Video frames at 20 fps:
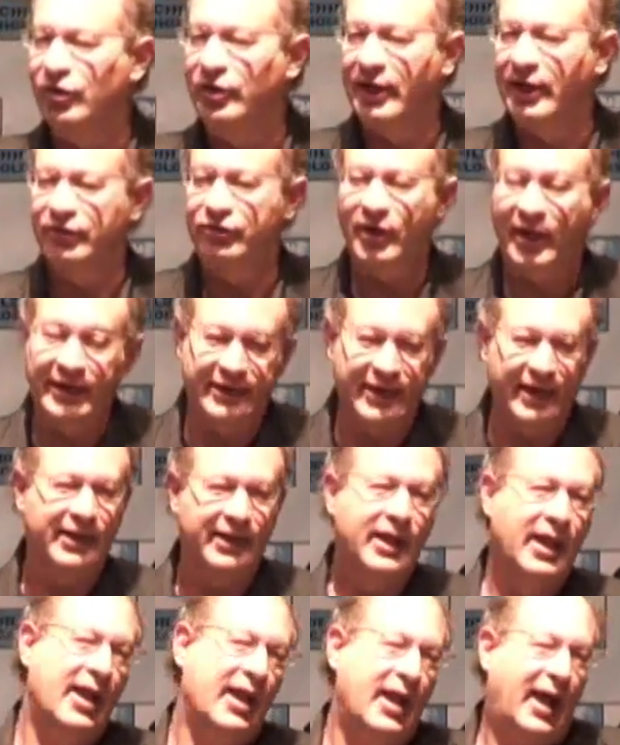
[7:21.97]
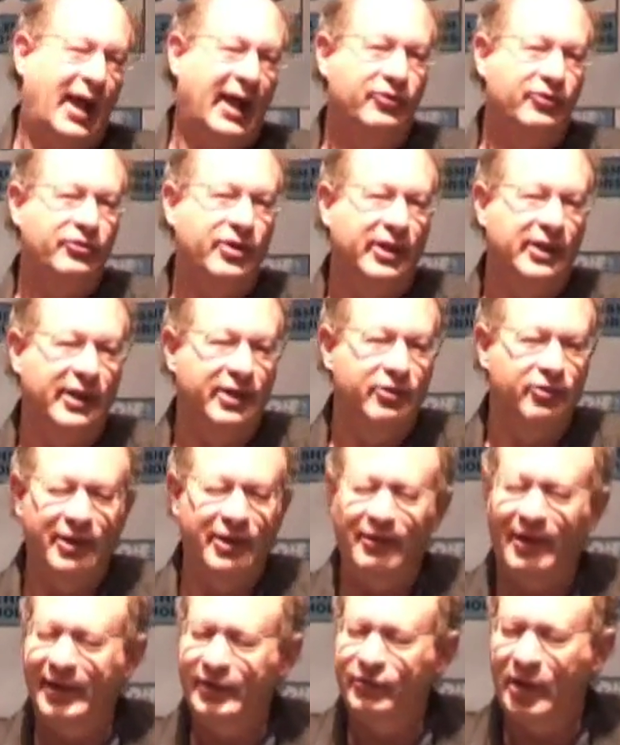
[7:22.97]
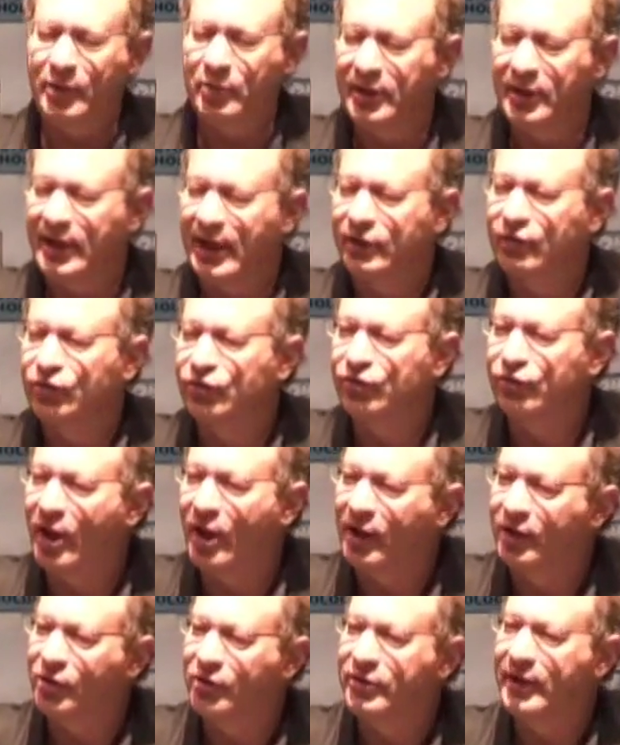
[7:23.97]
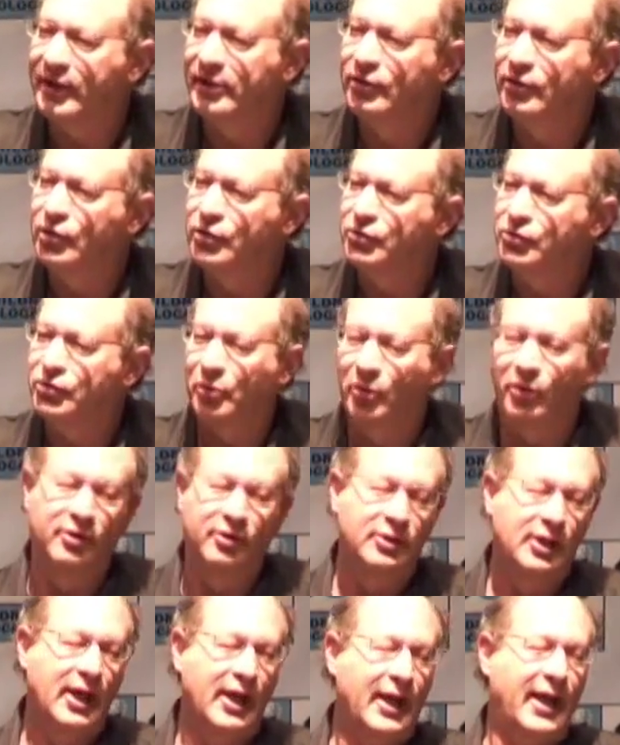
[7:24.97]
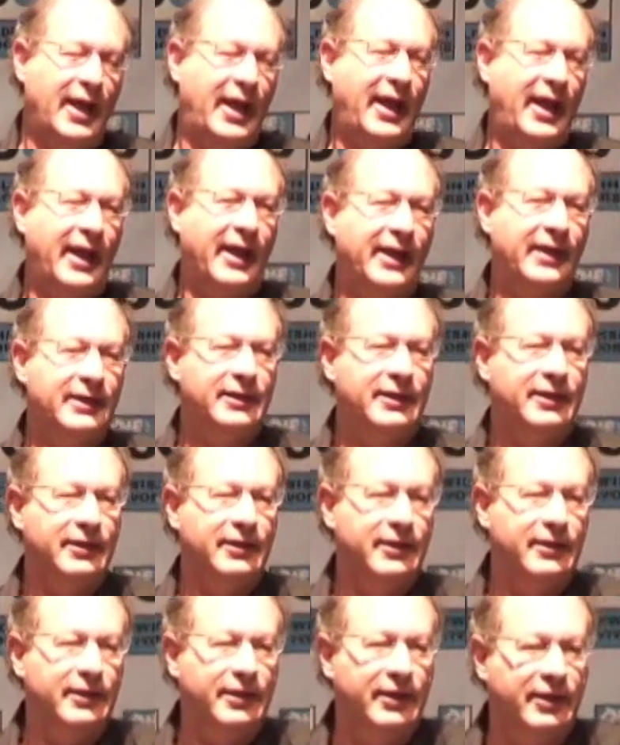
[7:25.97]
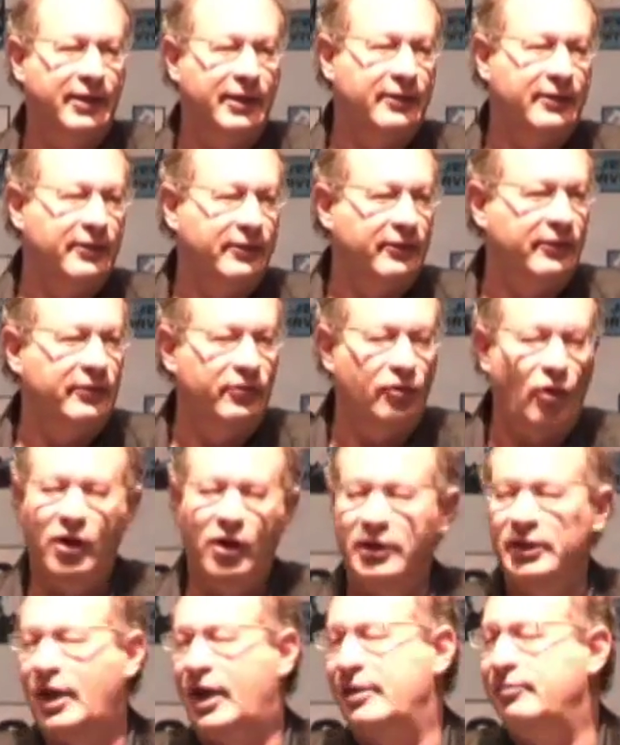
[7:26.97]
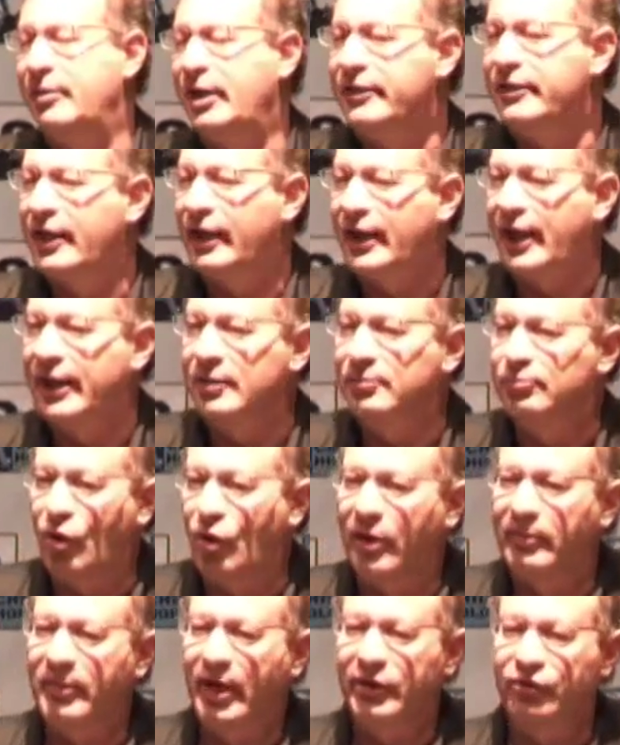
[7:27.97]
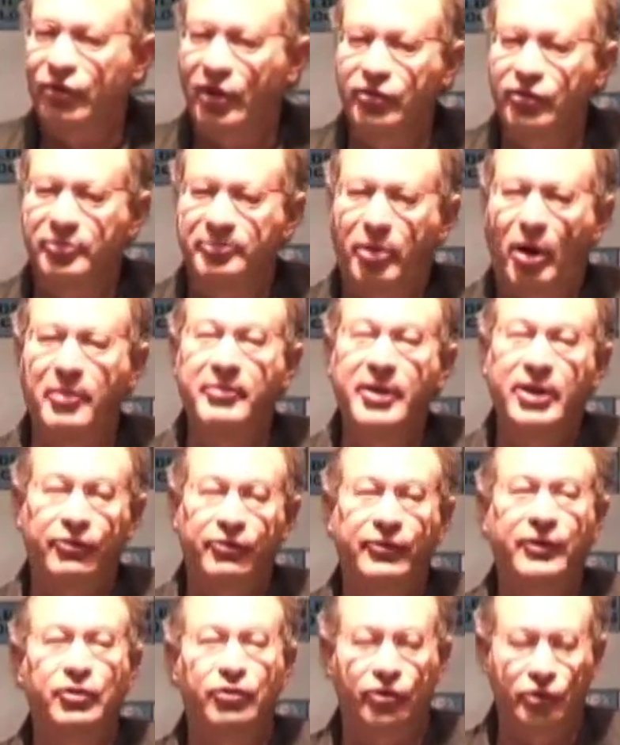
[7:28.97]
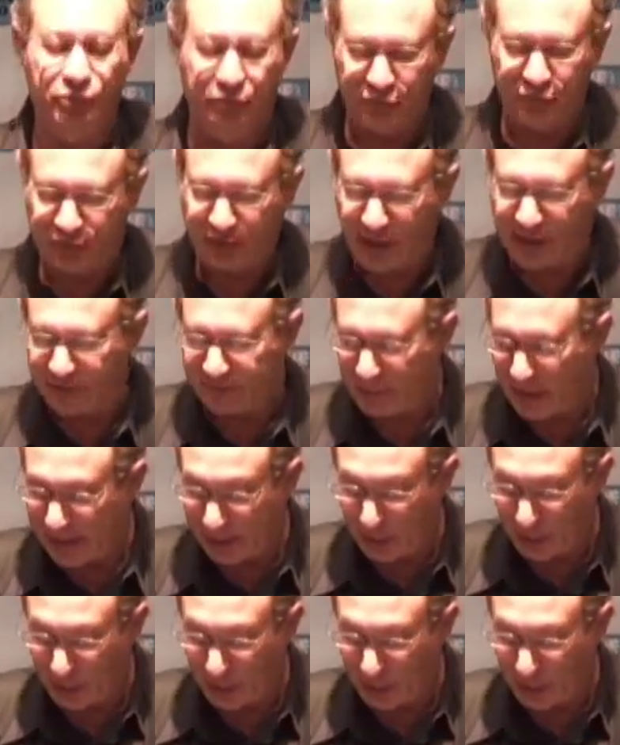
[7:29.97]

and as I did, I suddenly realized they were a lot snugger than usual, and it dawned on me that I had brought my son's bar mitzvah suit instead of my